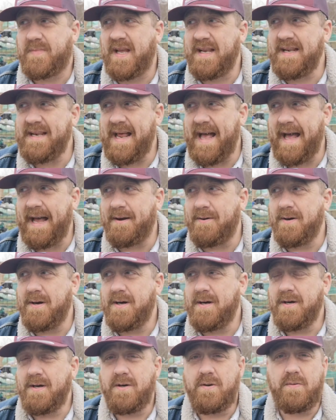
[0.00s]
Now
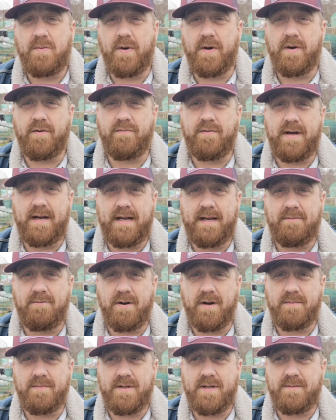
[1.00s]
what I really
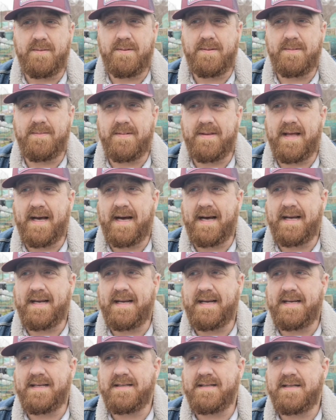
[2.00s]
want to be doing with that
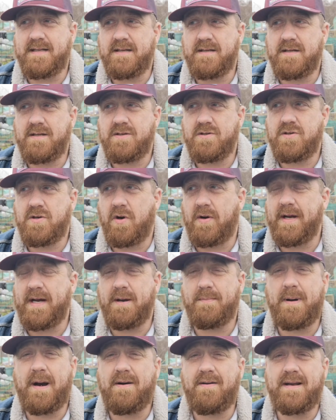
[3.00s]
is
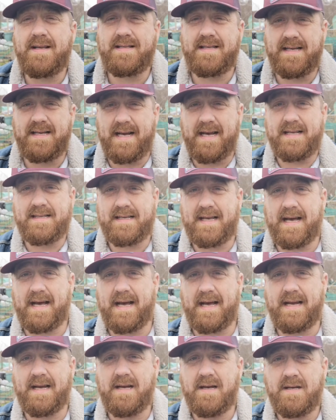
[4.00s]
trying apparently to get
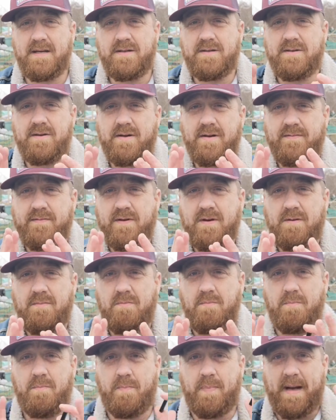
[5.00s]
a sort of
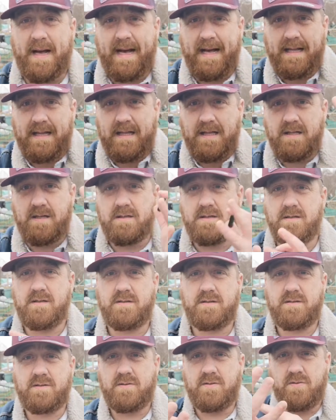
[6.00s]
bell
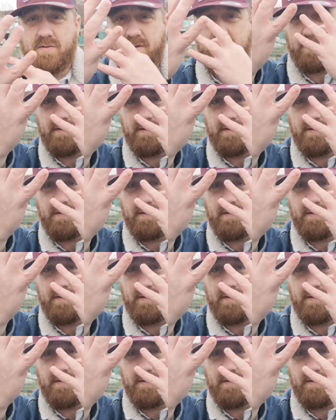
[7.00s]
sort